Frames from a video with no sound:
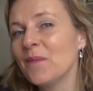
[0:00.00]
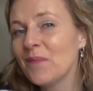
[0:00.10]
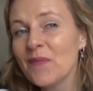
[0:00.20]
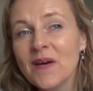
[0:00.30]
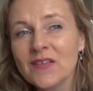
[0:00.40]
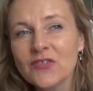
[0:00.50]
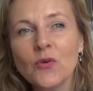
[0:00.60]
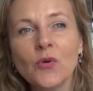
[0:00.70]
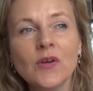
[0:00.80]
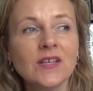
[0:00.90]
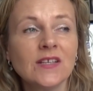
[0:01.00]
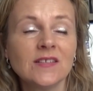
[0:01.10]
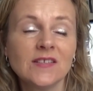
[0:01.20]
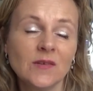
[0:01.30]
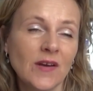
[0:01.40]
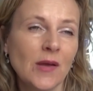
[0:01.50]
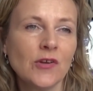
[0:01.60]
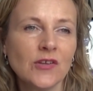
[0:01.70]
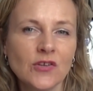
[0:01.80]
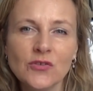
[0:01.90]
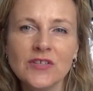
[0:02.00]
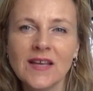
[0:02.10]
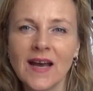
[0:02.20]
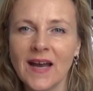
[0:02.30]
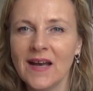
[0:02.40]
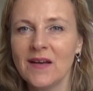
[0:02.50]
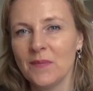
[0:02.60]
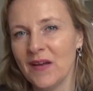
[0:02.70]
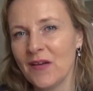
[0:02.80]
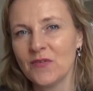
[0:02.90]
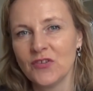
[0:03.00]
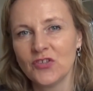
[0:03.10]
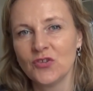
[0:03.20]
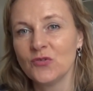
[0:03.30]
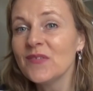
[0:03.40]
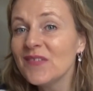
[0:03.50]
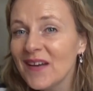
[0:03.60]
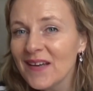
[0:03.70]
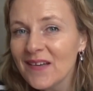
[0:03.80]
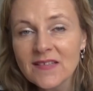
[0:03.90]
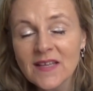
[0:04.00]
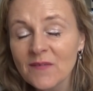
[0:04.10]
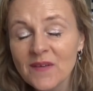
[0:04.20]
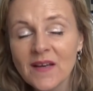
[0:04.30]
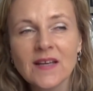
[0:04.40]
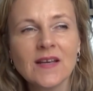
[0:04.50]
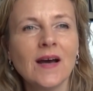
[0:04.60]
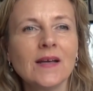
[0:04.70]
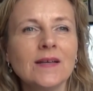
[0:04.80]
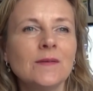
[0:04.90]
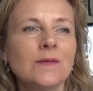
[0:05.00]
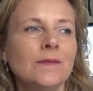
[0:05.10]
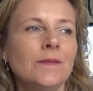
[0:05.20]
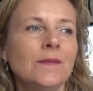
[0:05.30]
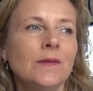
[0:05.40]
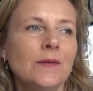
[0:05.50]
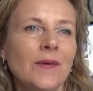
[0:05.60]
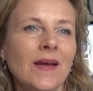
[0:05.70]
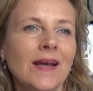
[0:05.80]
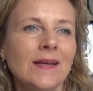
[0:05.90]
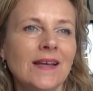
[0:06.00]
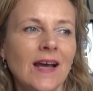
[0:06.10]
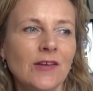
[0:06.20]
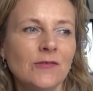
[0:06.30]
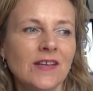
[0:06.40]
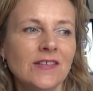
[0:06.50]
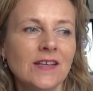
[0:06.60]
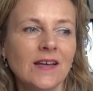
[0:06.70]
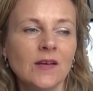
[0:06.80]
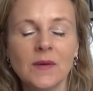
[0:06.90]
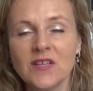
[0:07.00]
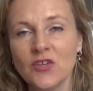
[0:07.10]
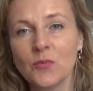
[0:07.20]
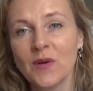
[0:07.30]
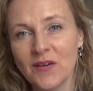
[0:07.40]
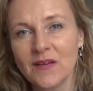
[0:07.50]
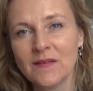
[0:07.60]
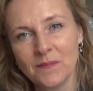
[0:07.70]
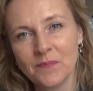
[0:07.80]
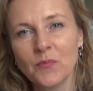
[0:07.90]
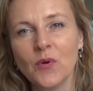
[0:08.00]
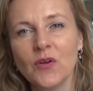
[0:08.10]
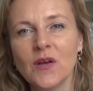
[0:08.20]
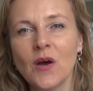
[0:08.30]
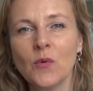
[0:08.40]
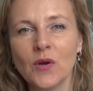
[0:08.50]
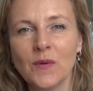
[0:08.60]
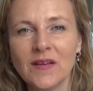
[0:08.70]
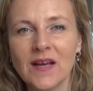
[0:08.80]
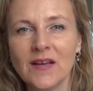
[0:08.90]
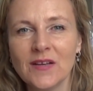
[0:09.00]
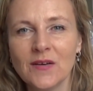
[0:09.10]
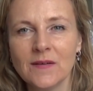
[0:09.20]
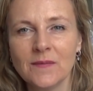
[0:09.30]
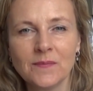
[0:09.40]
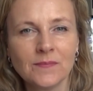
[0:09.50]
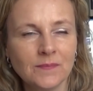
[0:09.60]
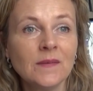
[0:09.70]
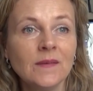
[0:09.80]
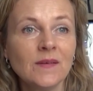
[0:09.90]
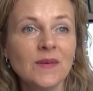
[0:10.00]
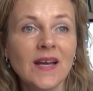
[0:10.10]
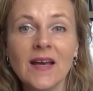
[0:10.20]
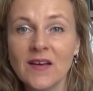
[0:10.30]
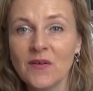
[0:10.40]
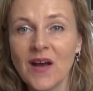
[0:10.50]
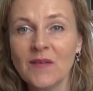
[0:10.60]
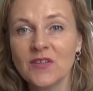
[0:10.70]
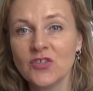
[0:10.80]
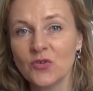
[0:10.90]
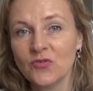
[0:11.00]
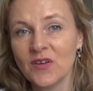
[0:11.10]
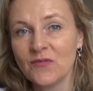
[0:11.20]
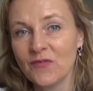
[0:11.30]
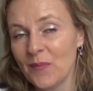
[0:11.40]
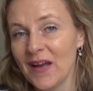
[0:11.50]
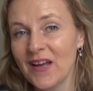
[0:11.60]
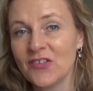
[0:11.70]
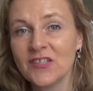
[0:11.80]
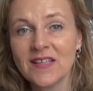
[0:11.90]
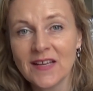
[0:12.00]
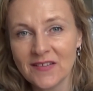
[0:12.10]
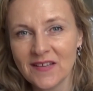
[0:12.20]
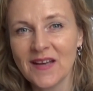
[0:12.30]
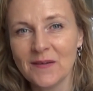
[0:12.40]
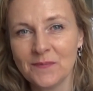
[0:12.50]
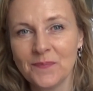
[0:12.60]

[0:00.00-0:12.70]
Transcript: Fun stories, sometimes a little sad, but never too thick, definitely not. And that fits in a picture book. We'll talk more about that later. Then you have the children from age 6 and up.